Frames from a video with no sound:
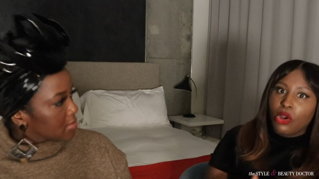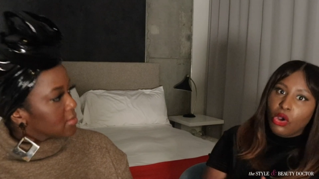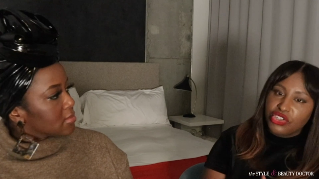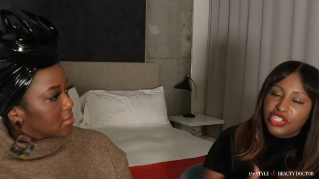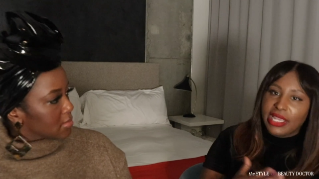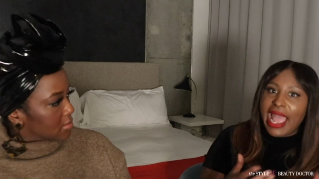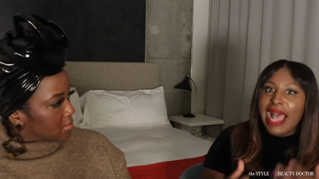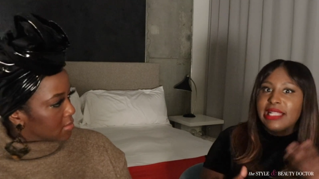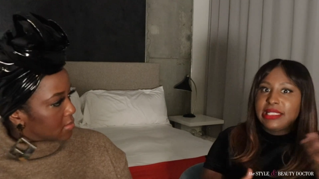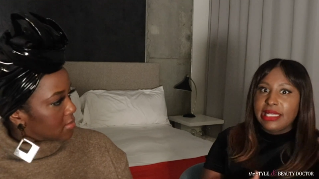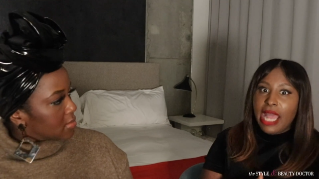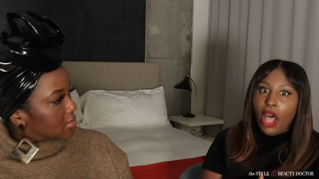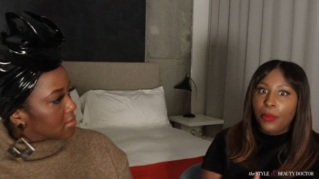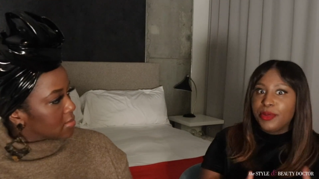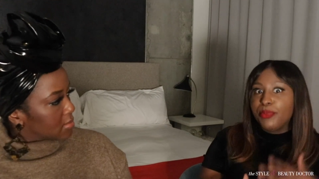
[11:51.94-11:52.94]
Speaker 1: Kojic acid
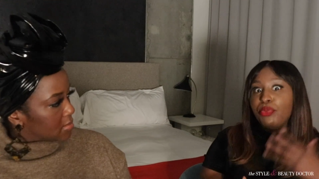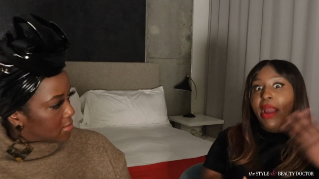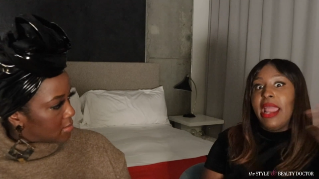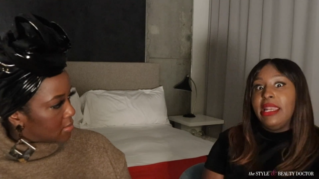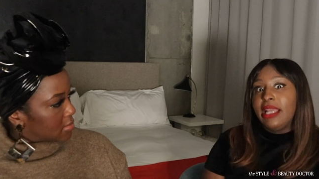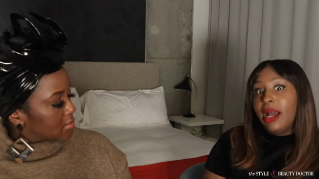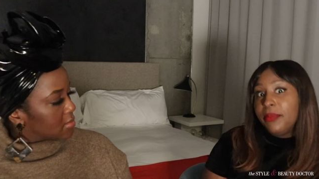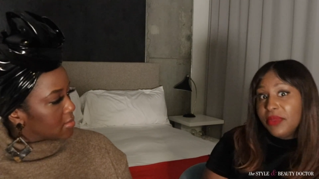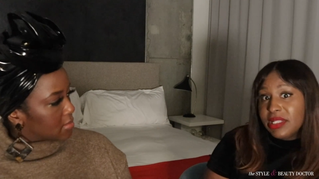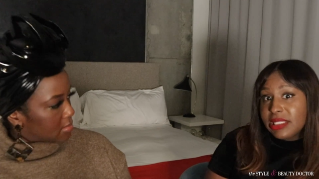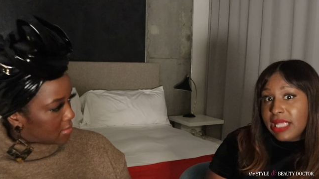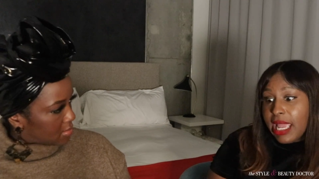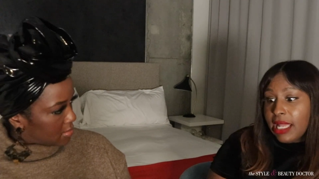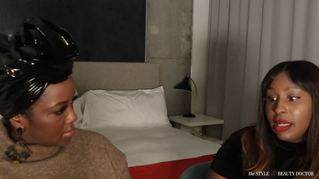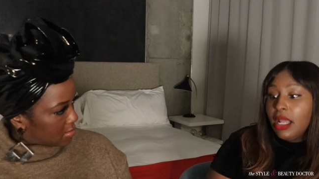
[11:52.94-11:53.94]
helps brightening up the
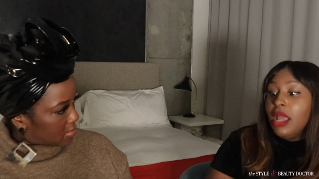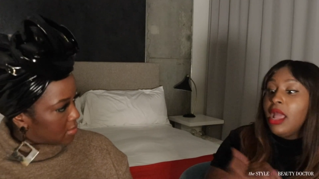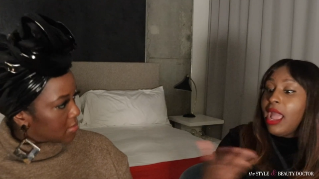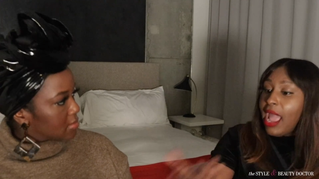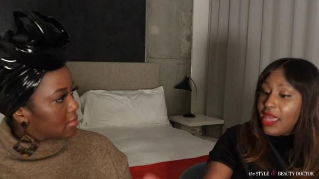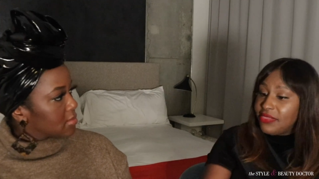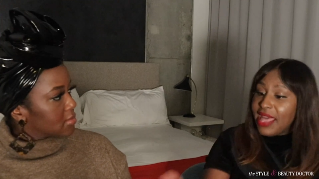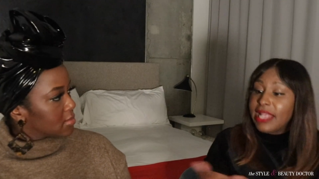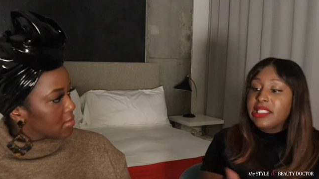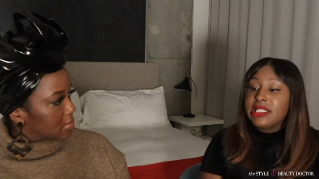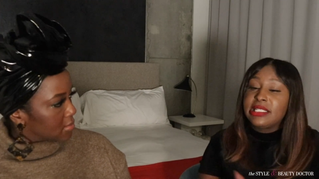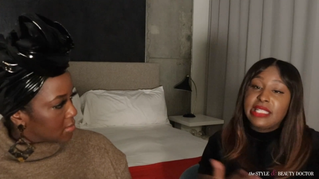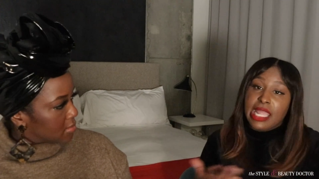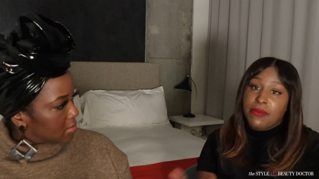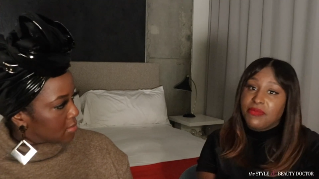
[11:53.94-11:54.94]
skin, and that's the
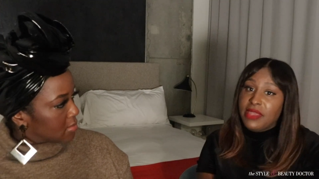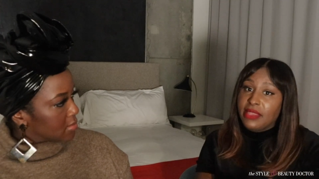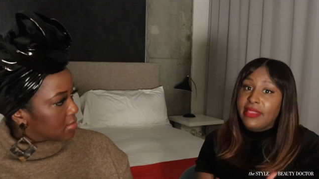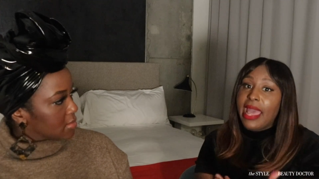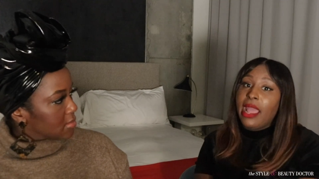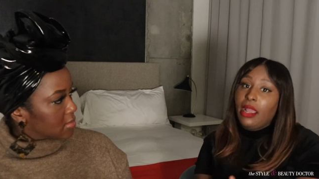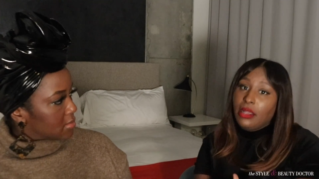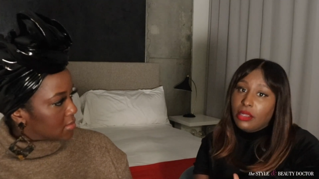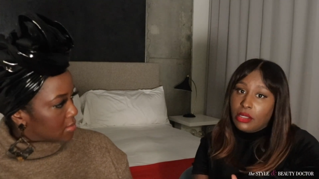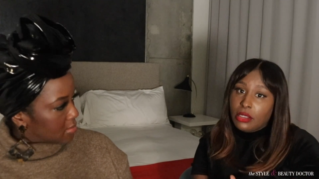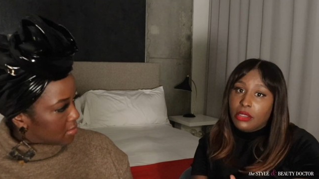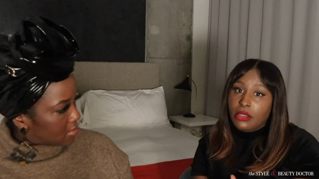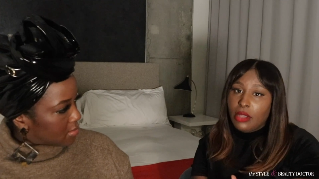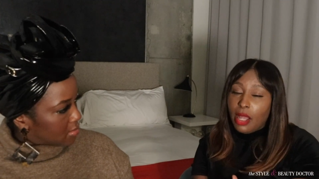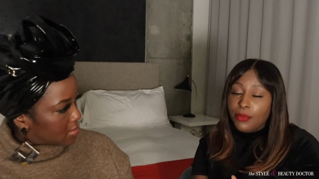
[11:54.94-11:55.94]
same thing that
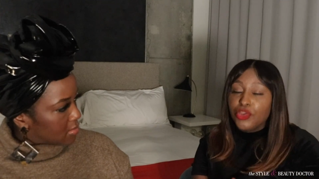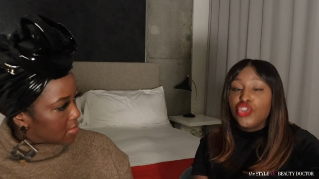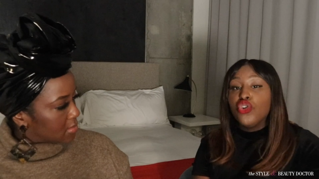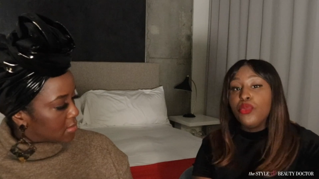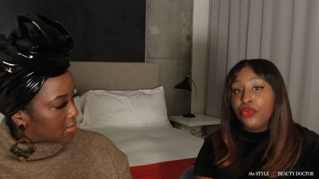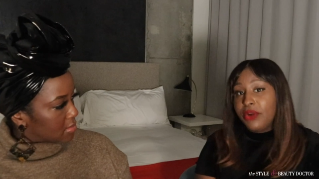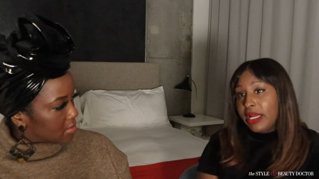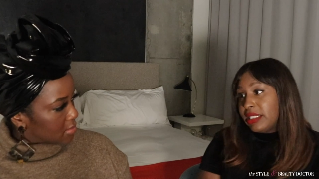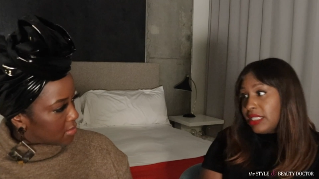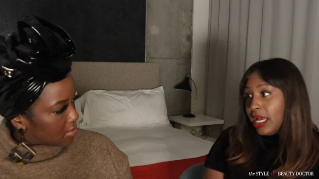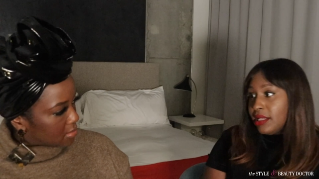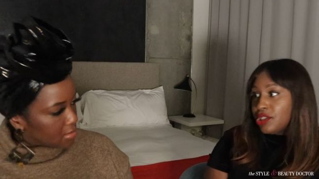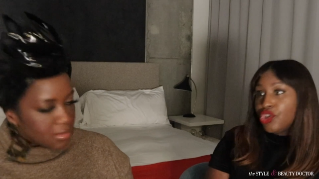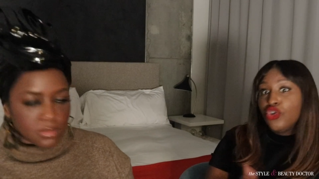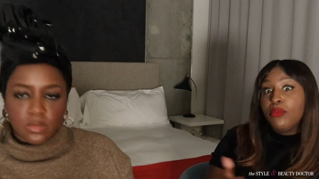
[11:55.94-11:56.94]
um, turmeric
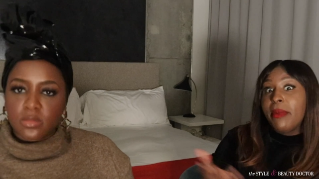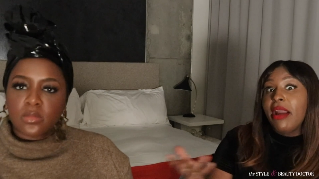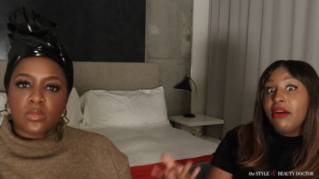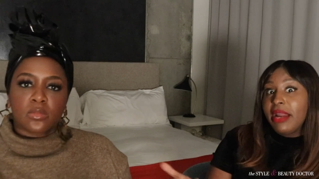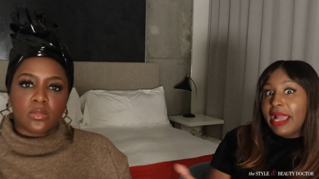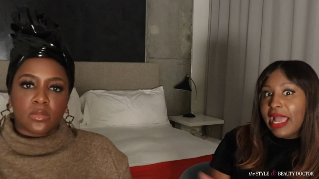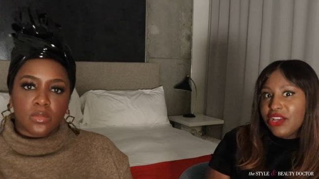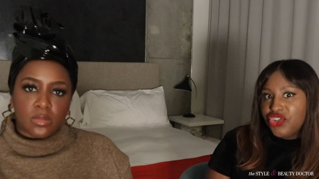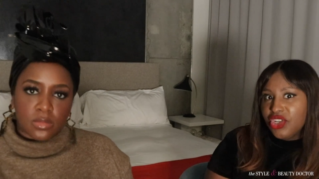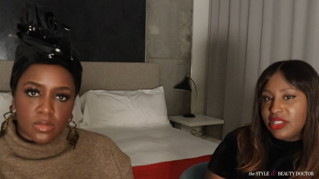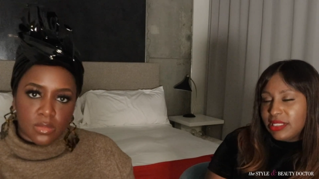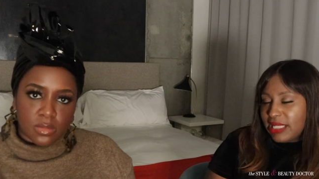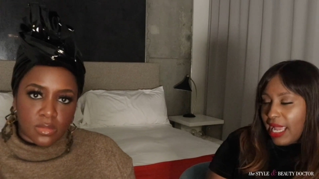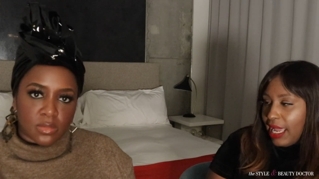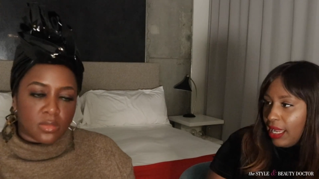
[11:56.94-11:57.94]
does. Turmeric, I should
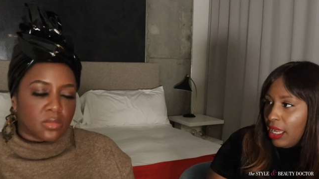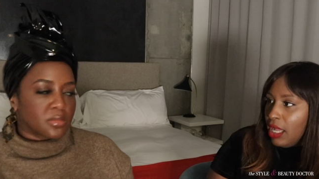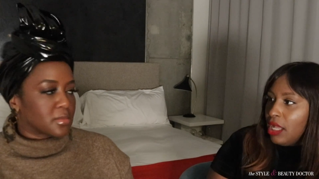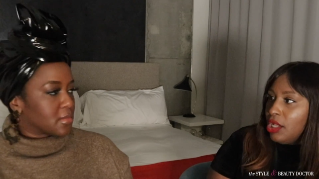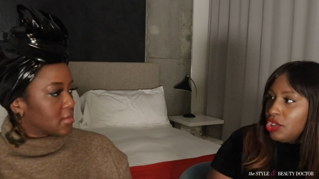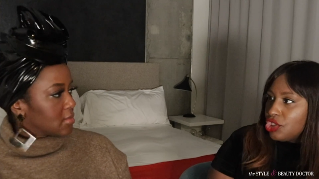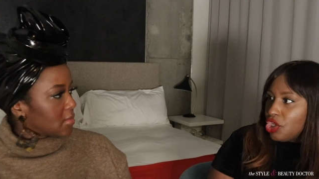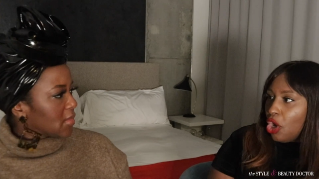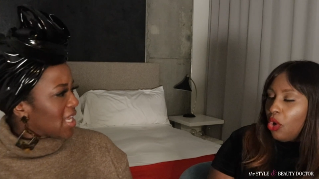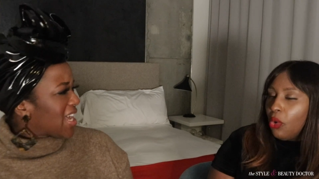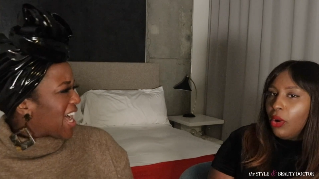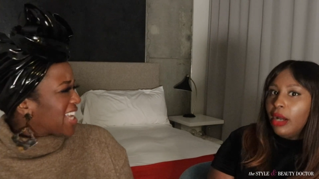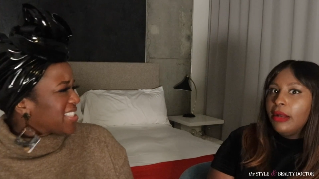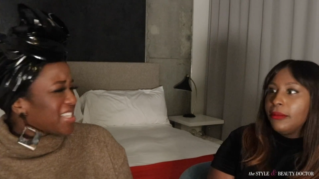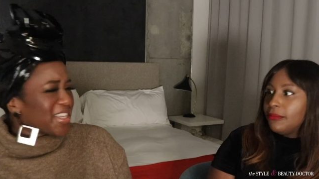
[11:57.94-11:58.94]
say. So
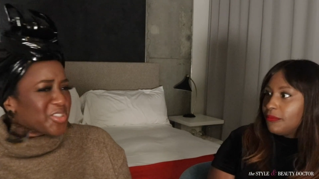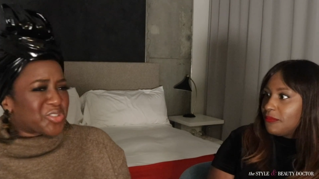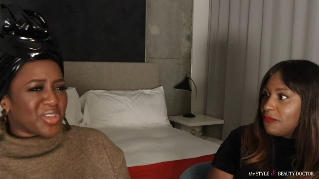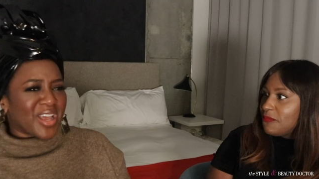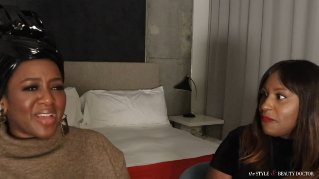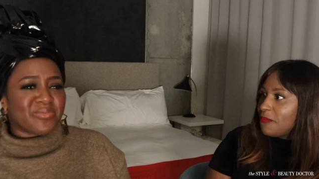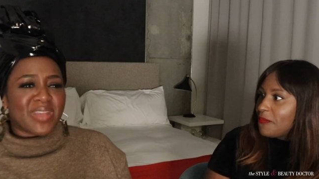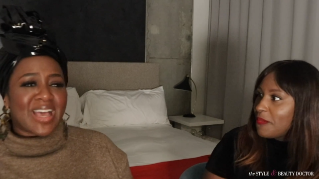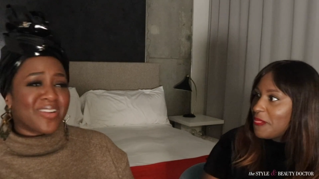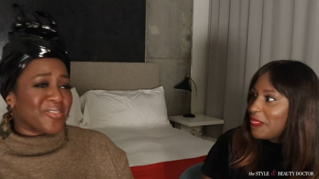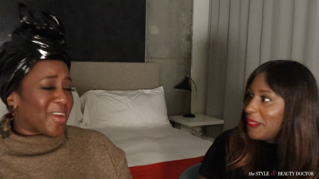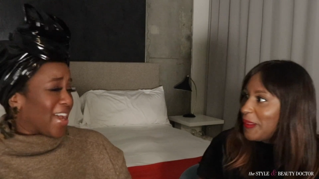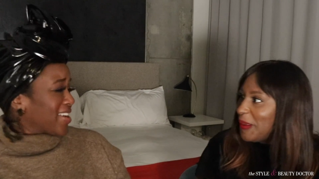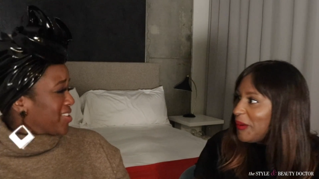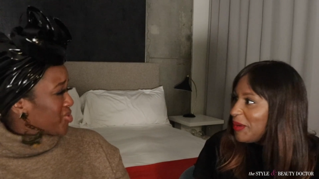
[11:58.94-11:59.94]
I say I, I don't
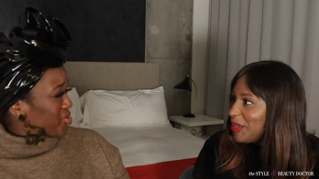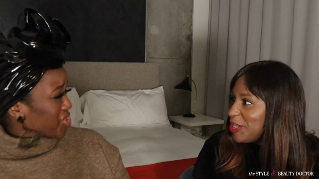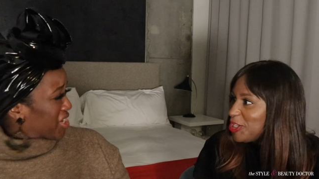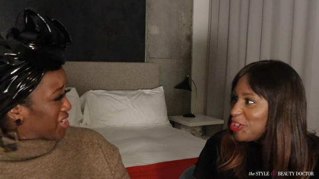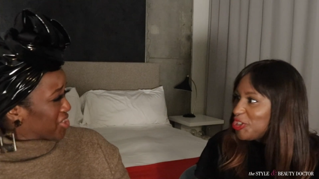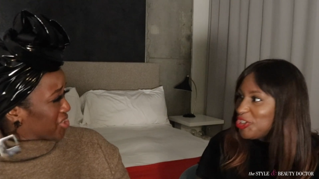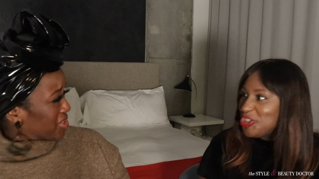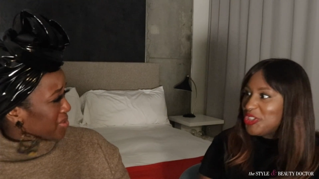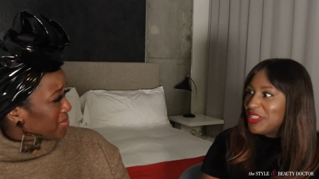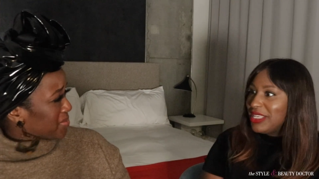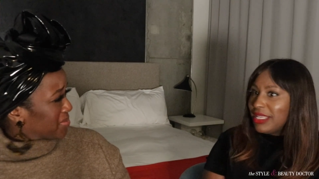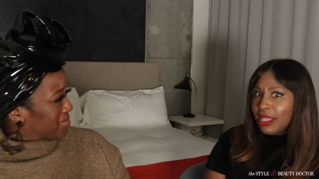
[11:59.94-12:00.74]
know. I
Speaker 2: interchange it.